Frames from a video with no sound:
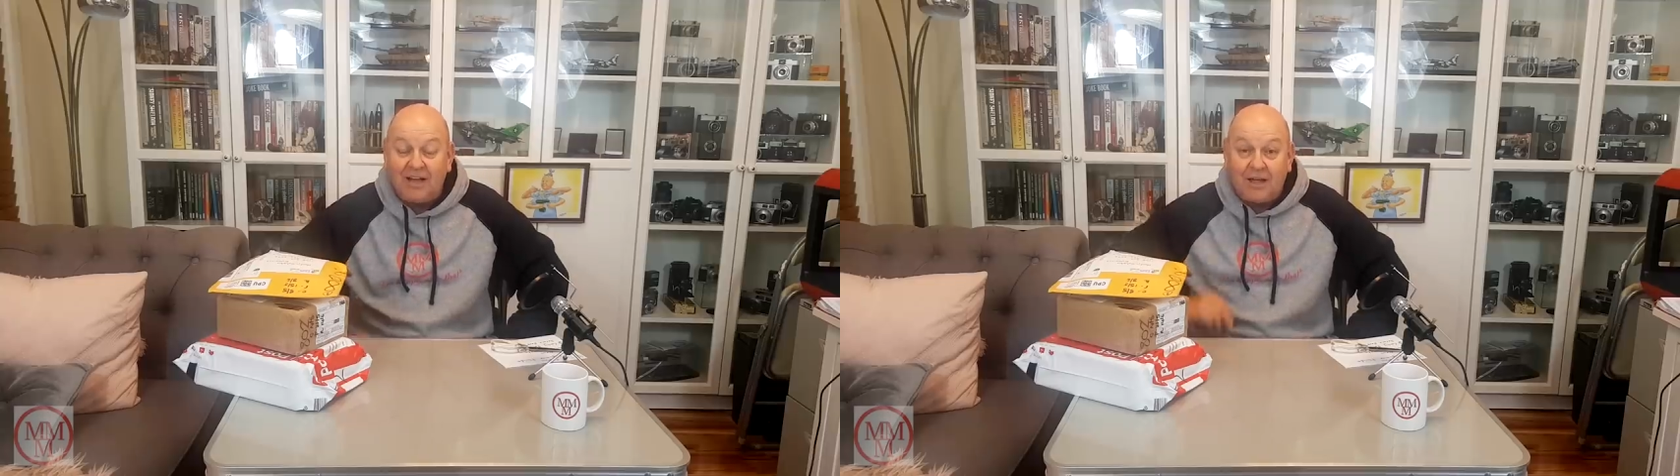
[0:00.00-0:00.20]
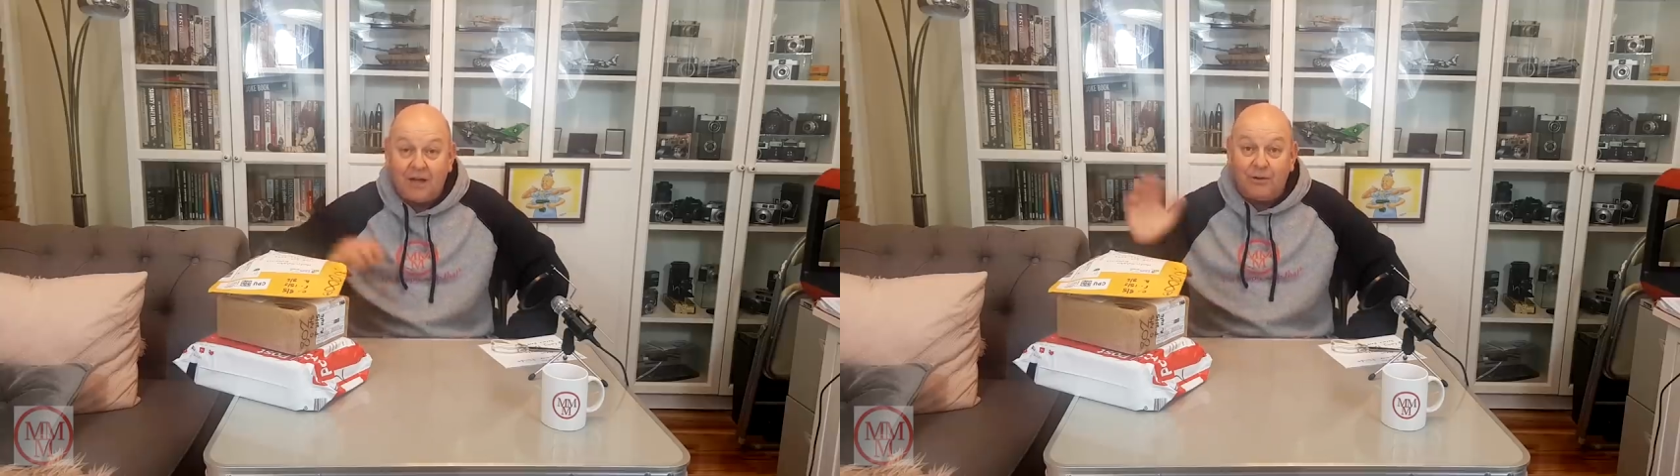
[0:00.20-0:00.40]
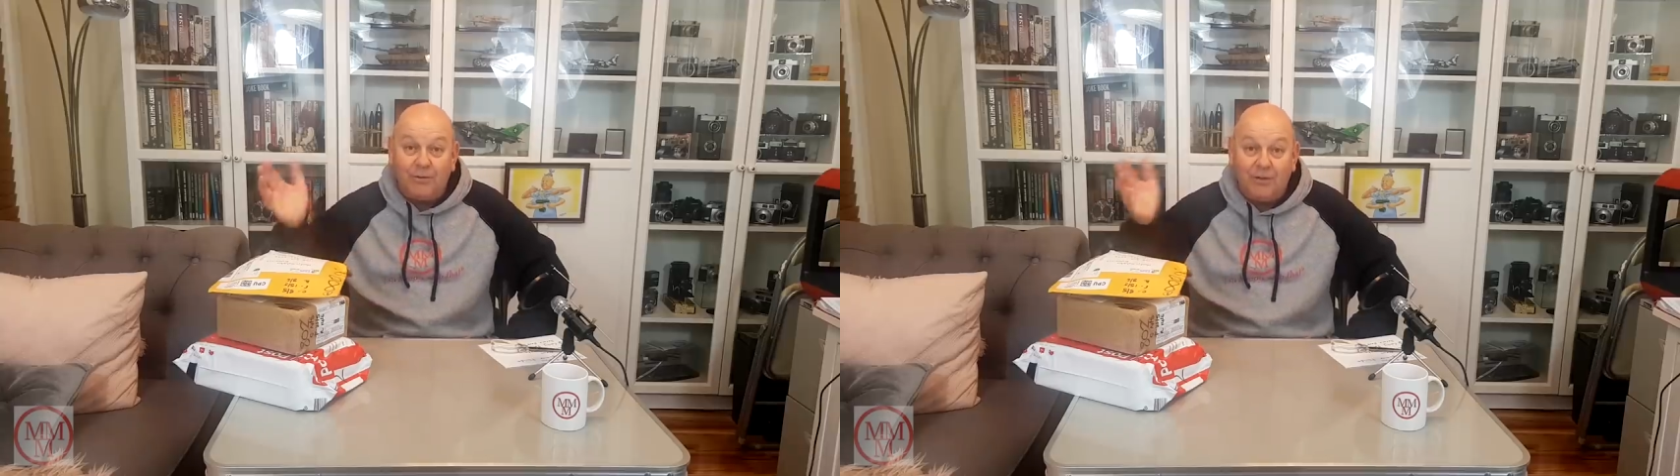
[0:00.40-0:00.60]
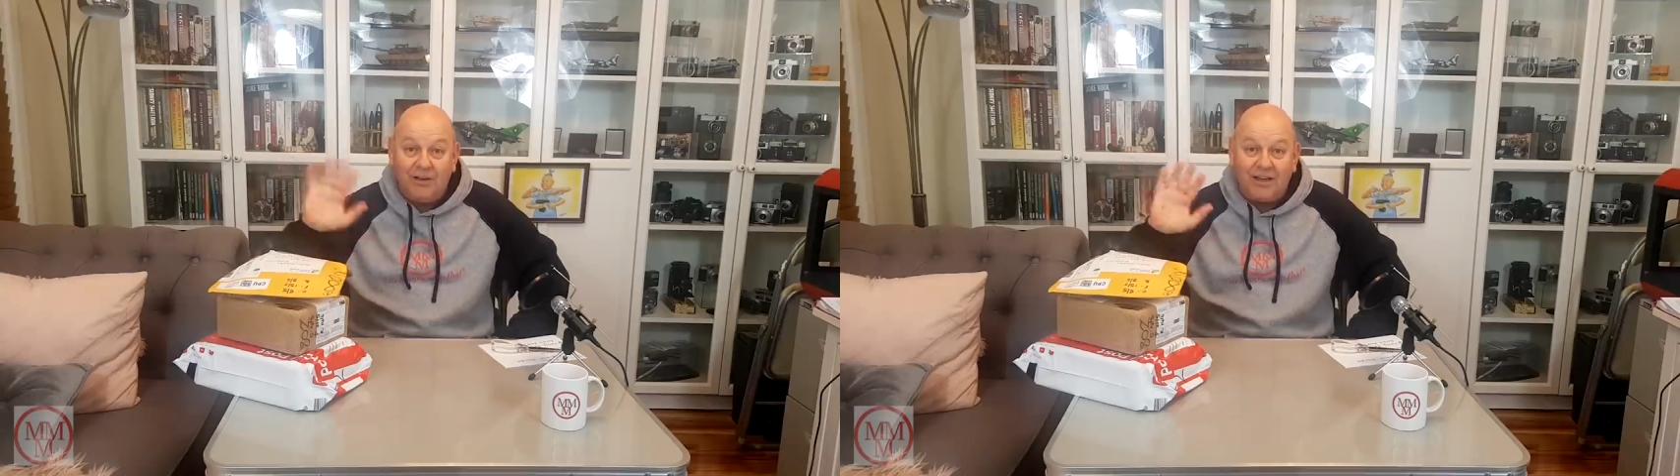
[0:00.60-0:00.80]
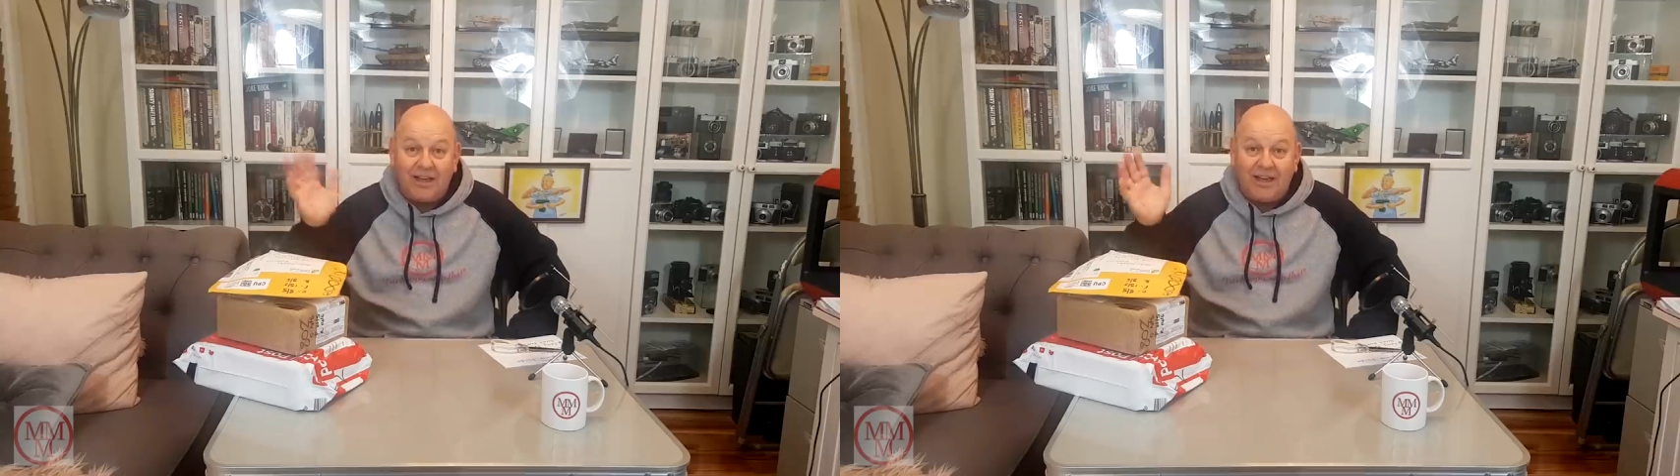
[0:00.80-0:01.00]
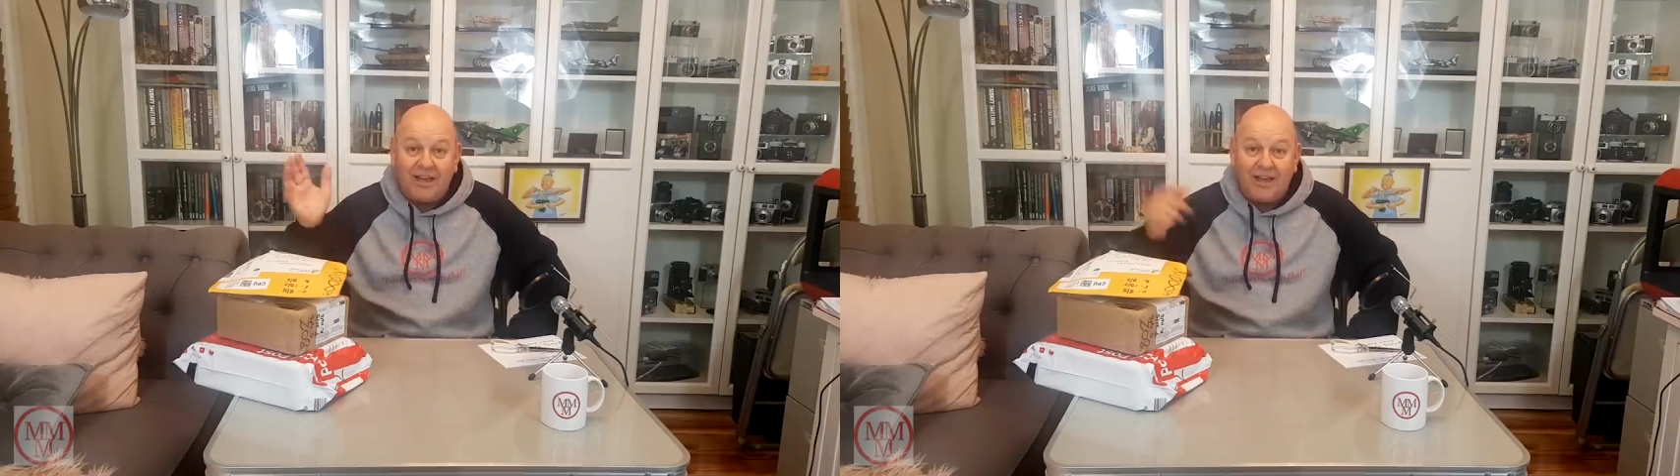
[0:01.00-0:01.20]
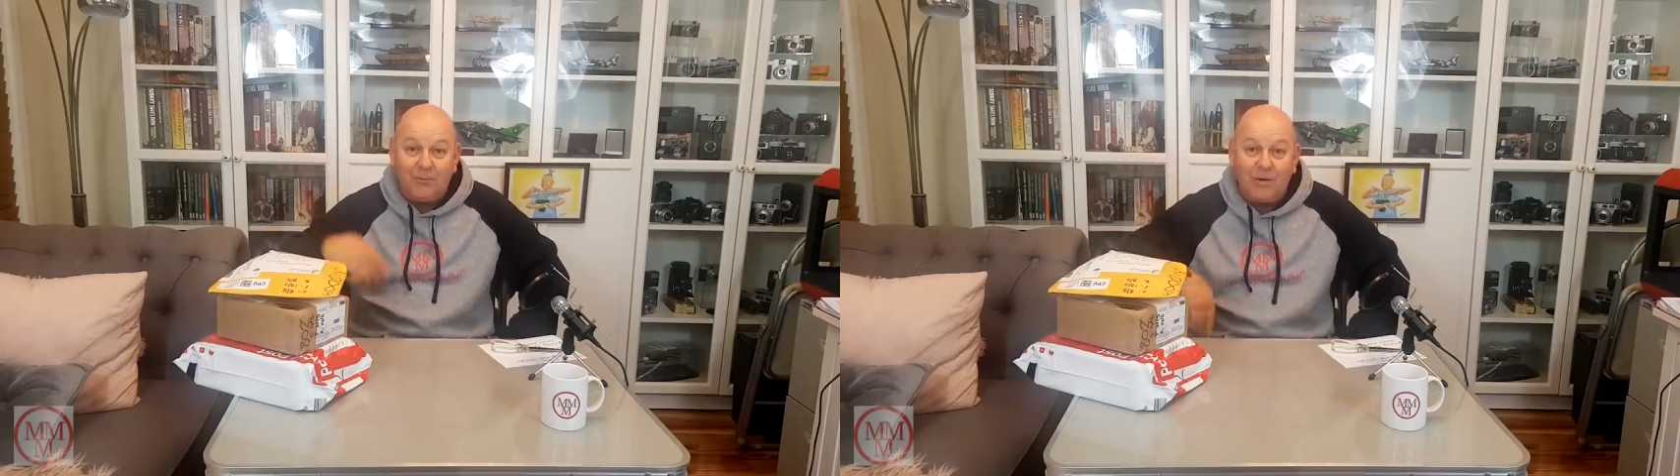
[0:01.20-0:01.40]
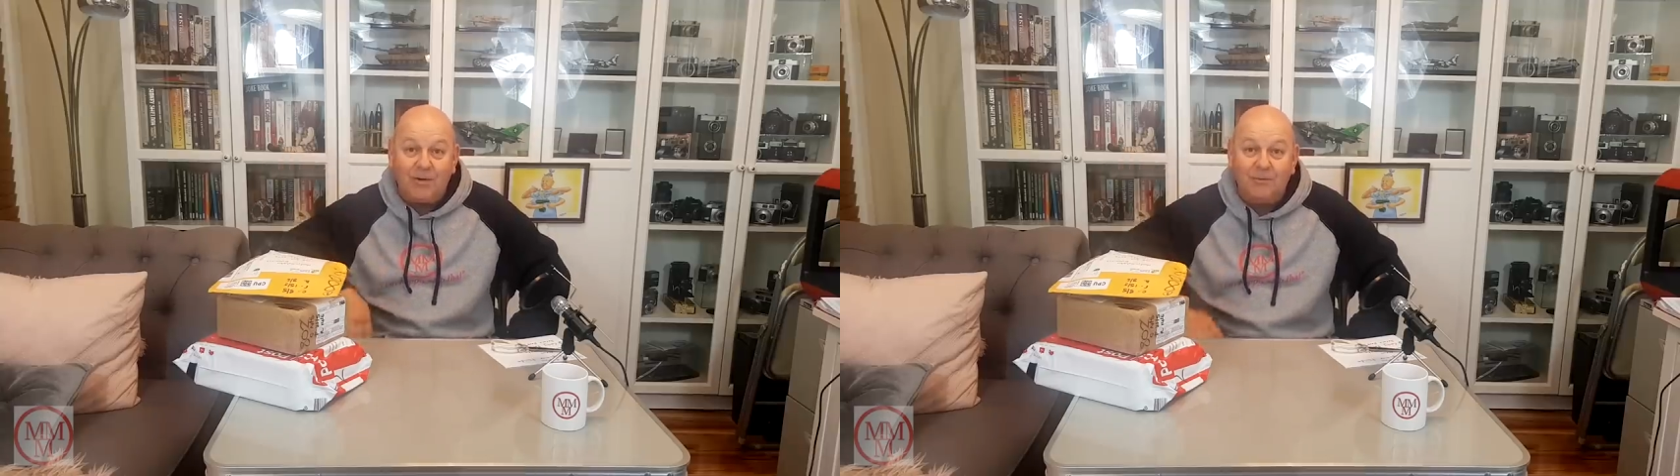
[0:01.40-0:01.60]
Hello
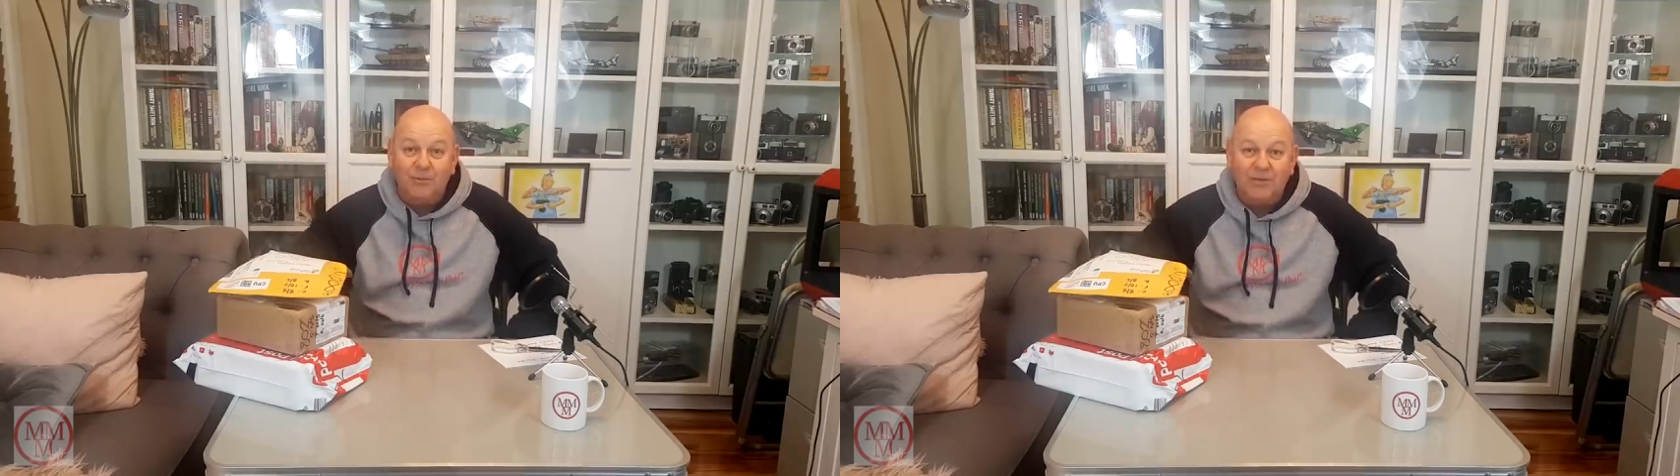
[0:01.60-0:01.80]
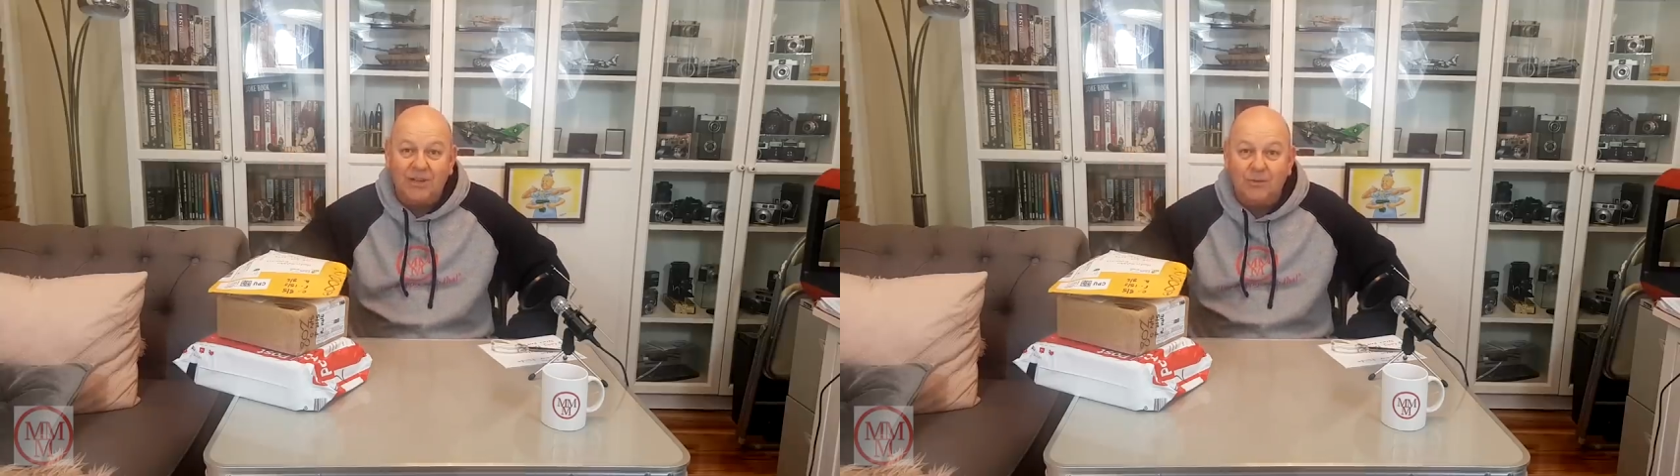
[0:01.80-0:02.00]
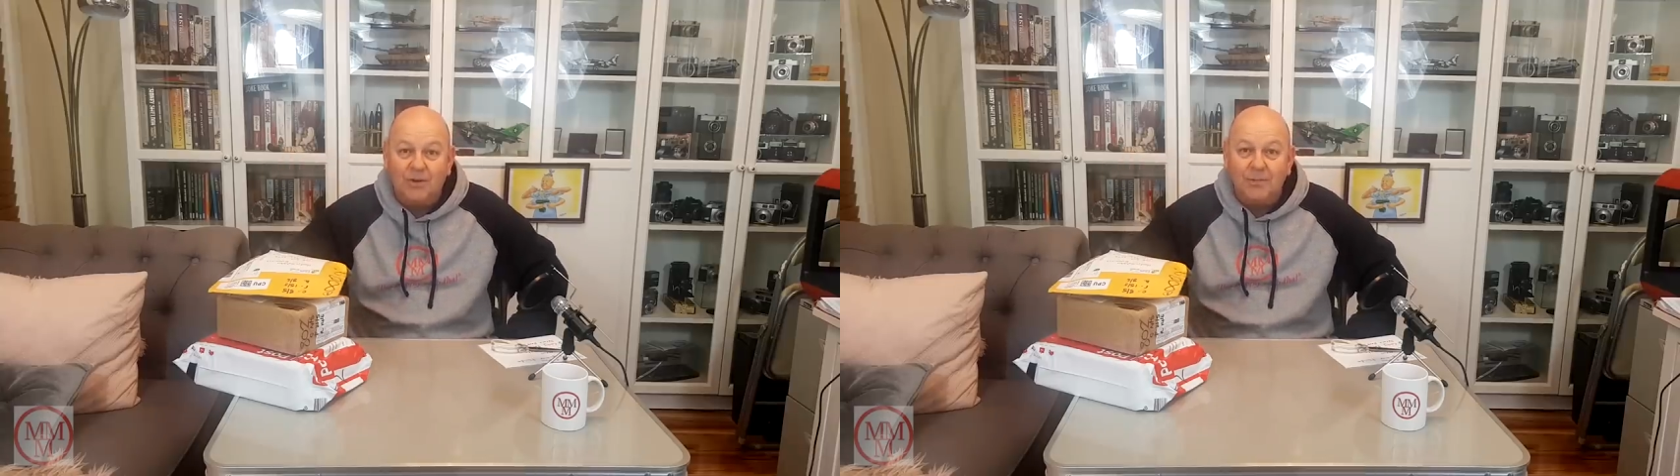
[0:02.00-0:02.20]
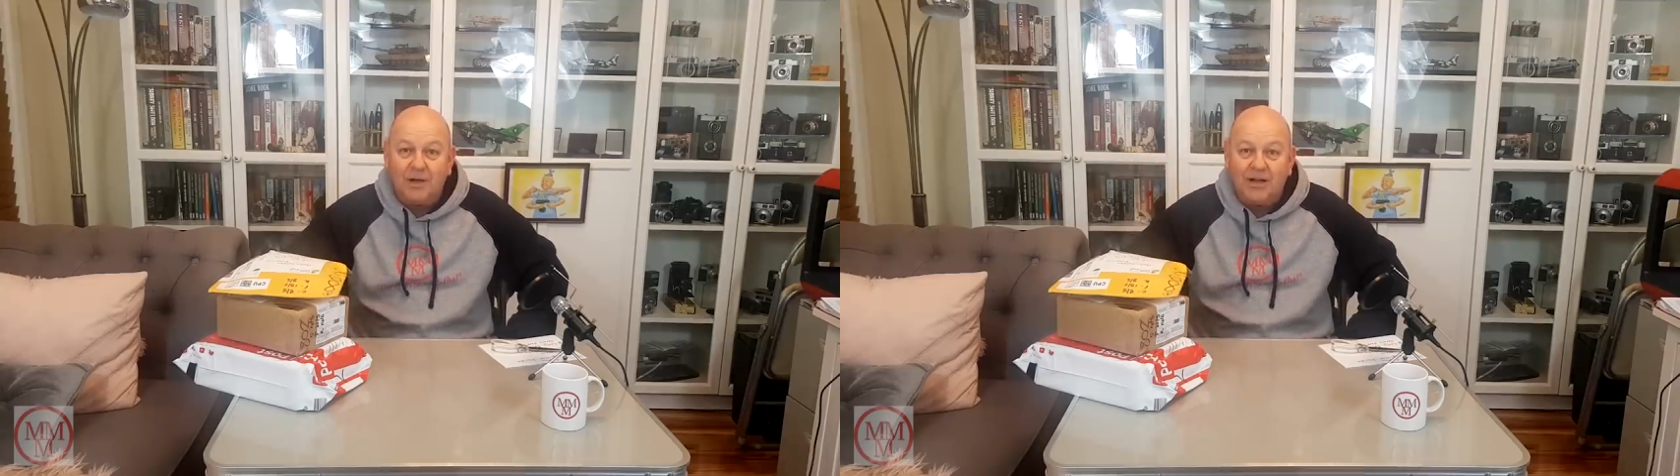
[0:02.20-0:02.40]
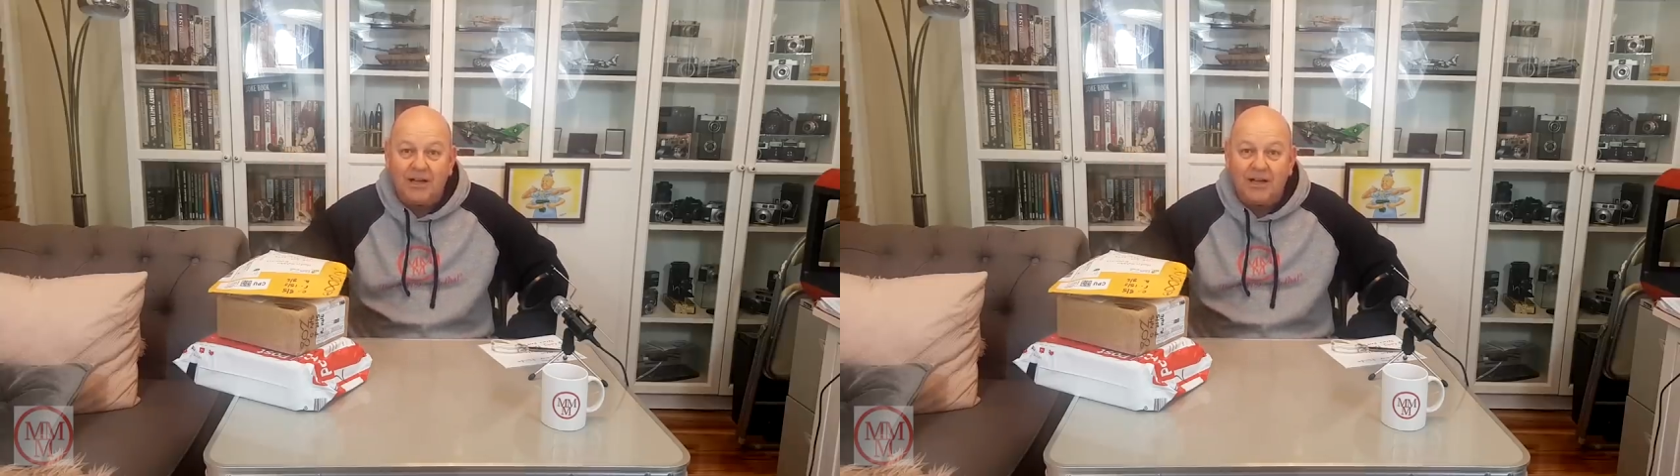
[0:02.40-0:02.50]
and welcome to another one of my